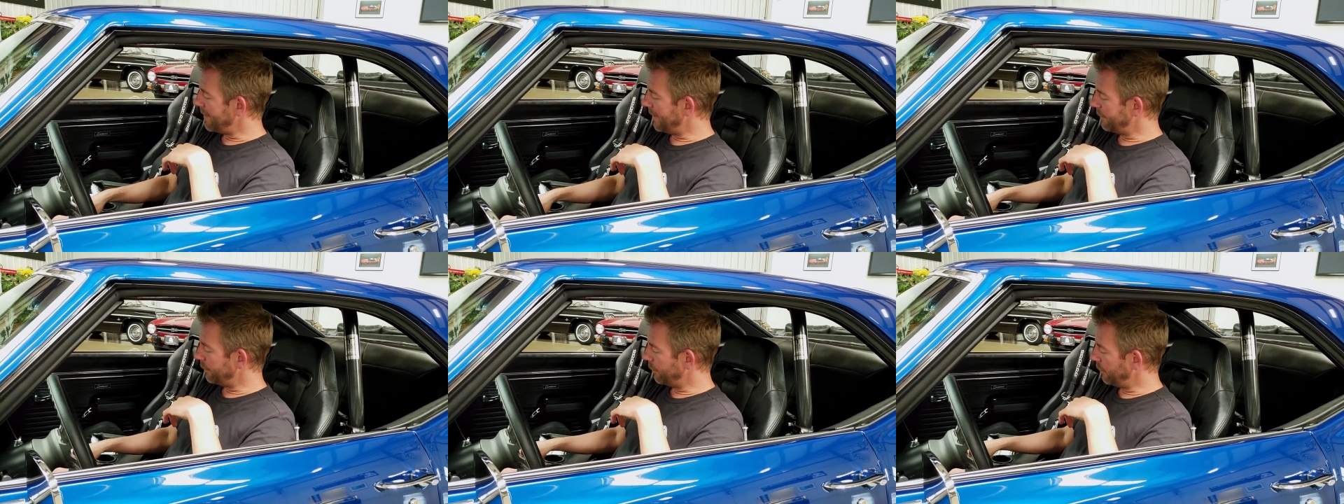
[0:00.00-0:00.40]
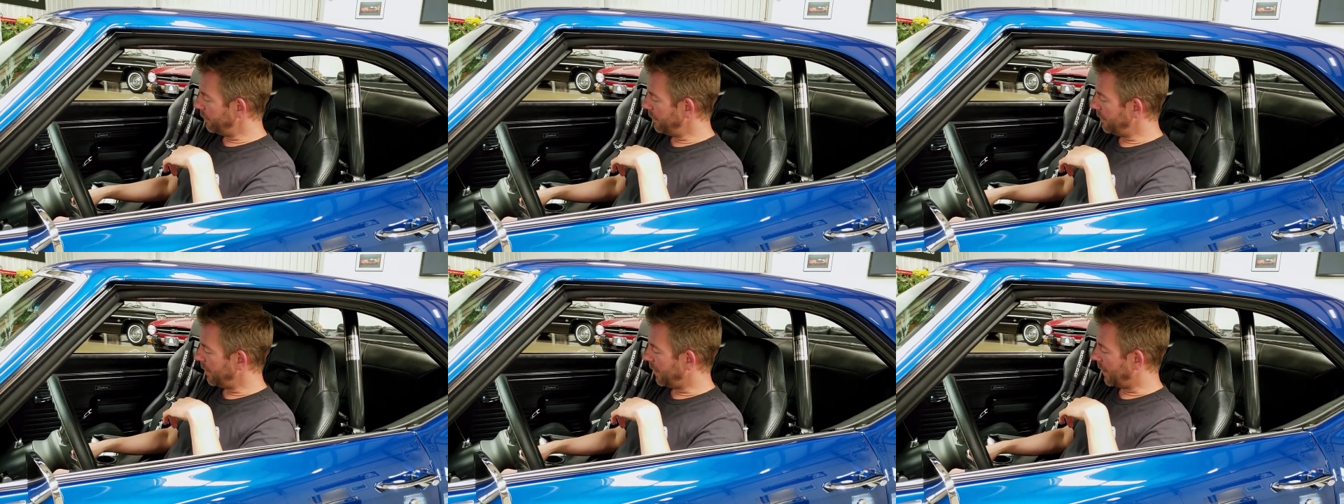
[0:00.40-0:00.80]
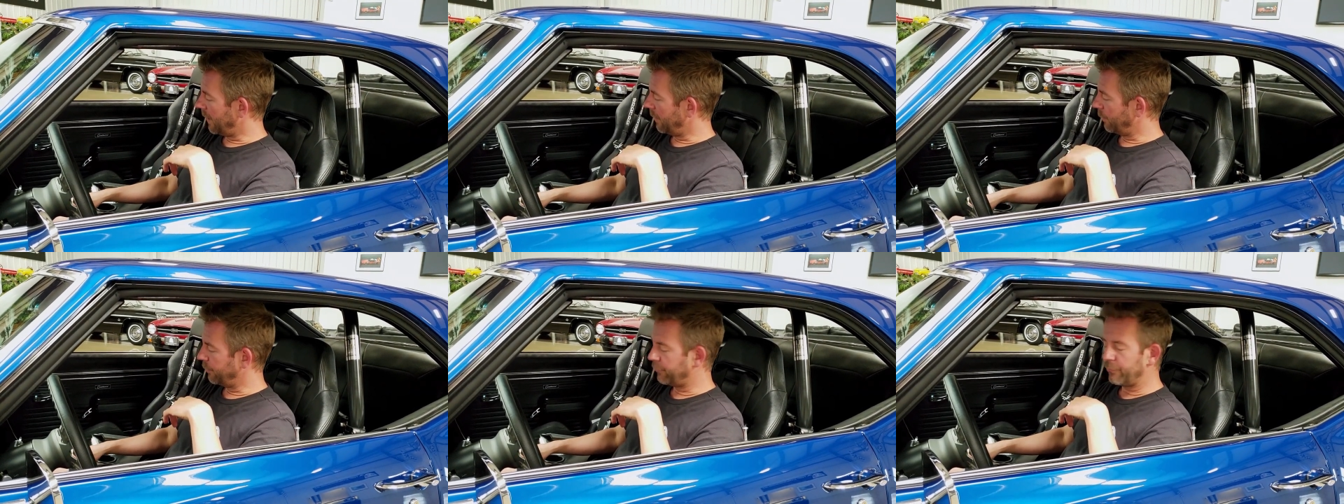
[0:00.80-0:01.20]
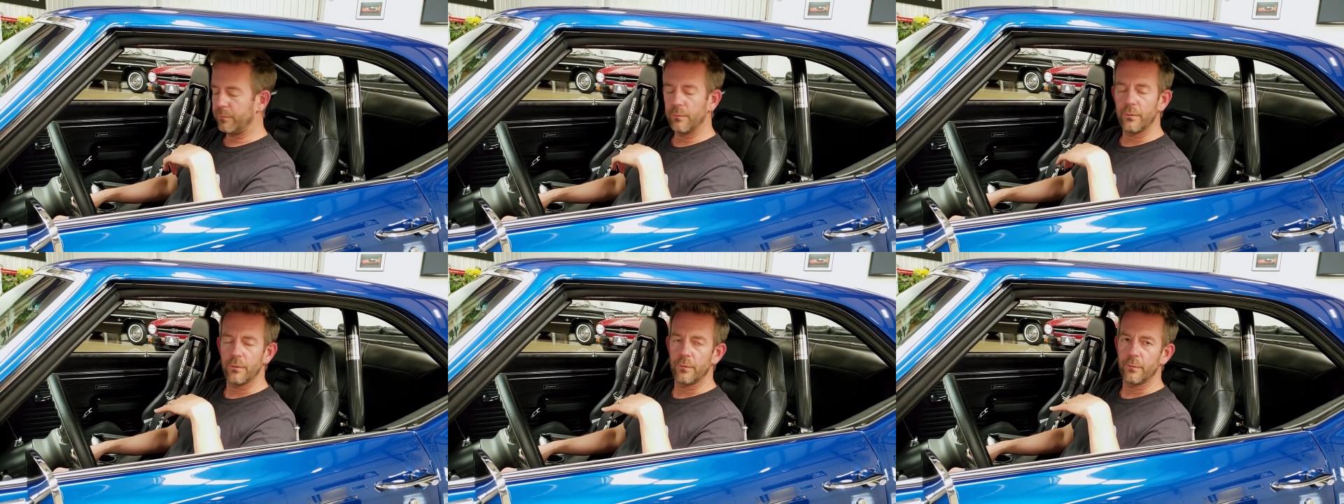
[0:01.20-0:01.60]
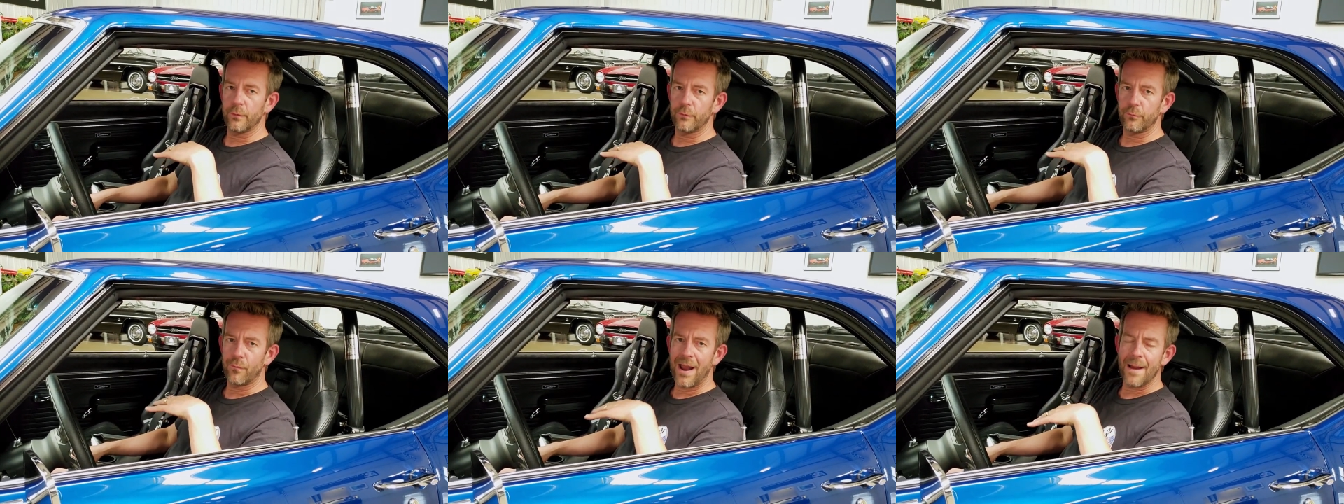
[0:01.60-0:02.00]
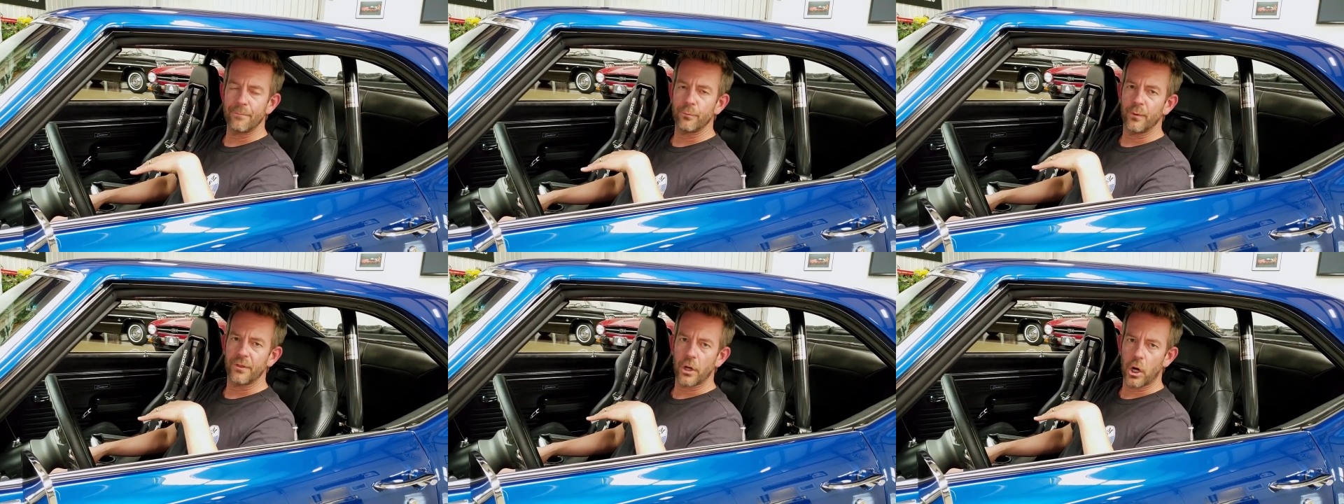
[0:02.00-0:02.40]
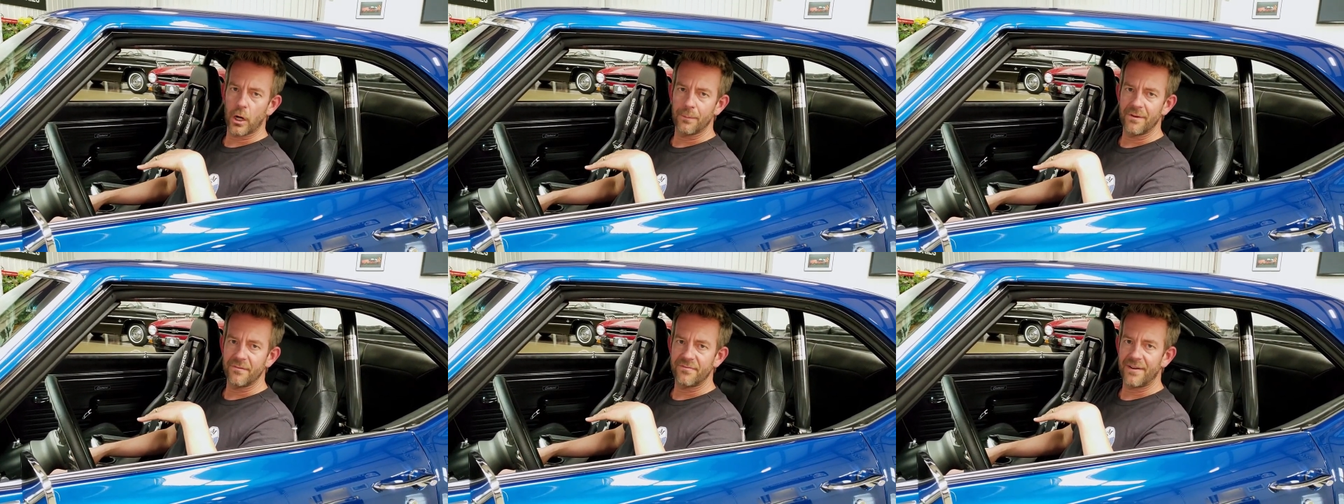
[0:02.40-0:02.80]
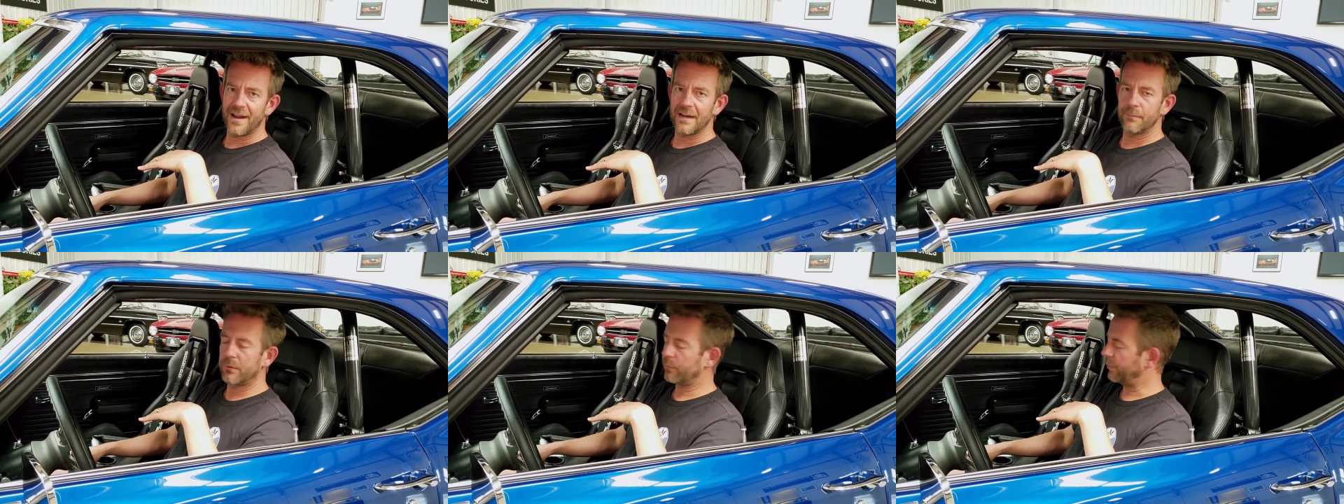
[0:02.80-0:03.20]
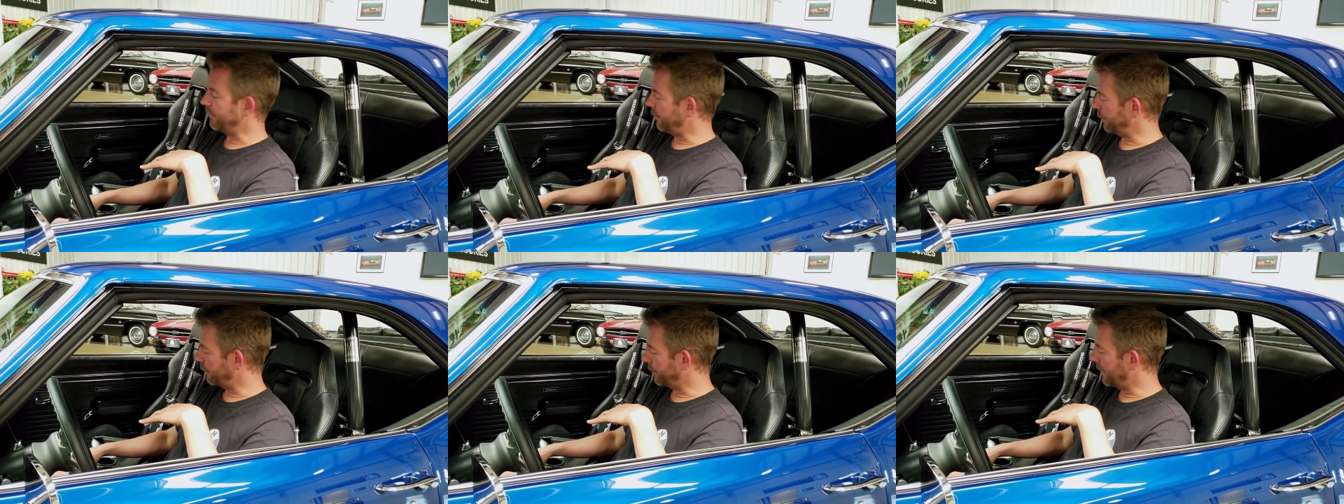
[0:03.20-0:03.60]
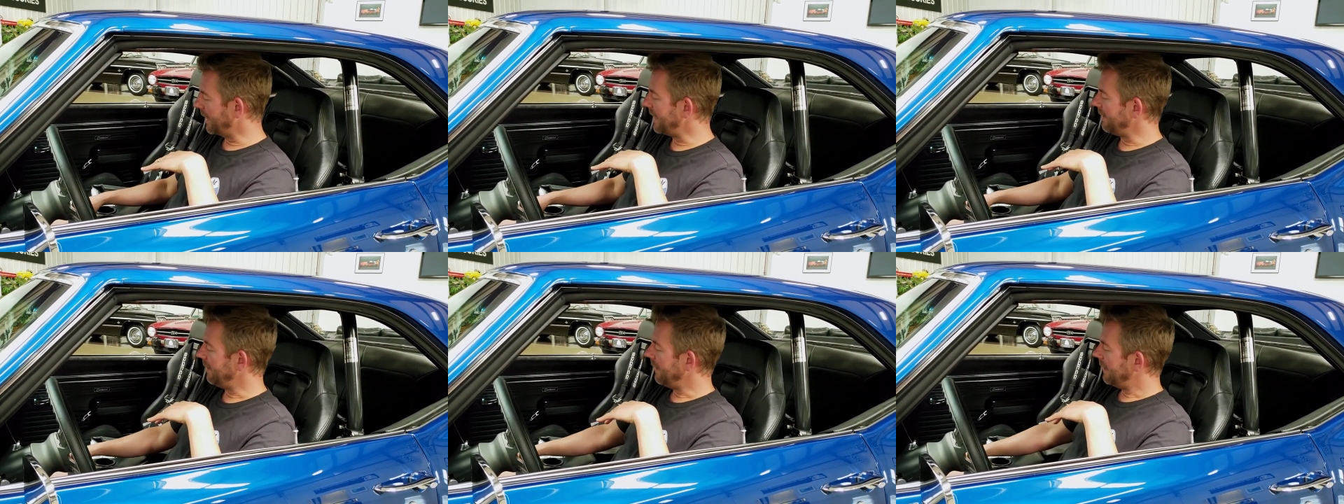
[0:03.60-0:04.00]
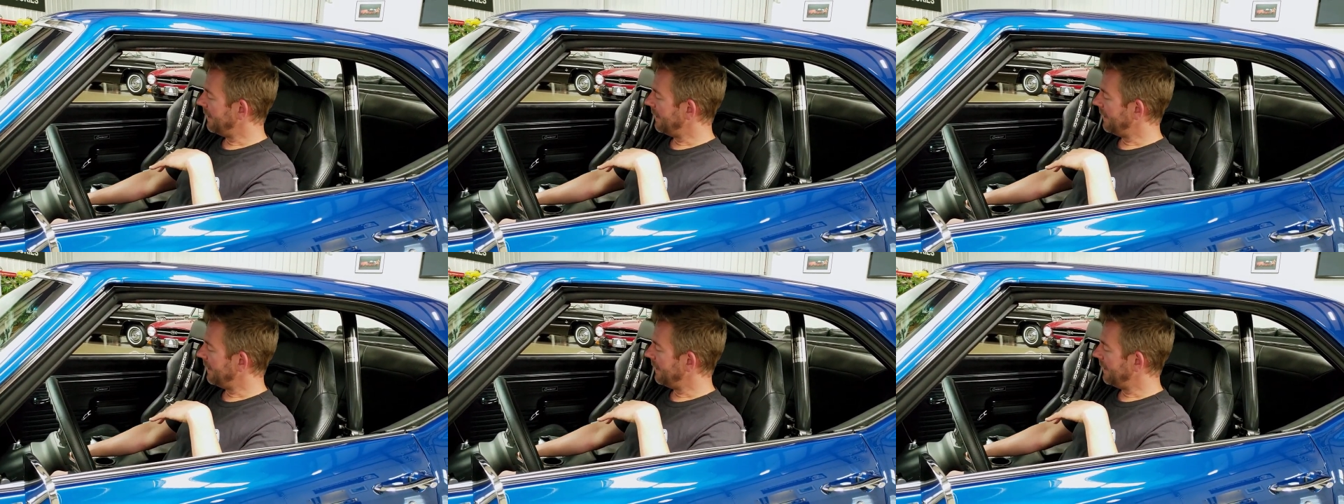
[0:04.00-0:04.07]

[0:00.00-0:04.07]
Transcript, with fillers: bezel was wrapped with carbon fiber, which is great.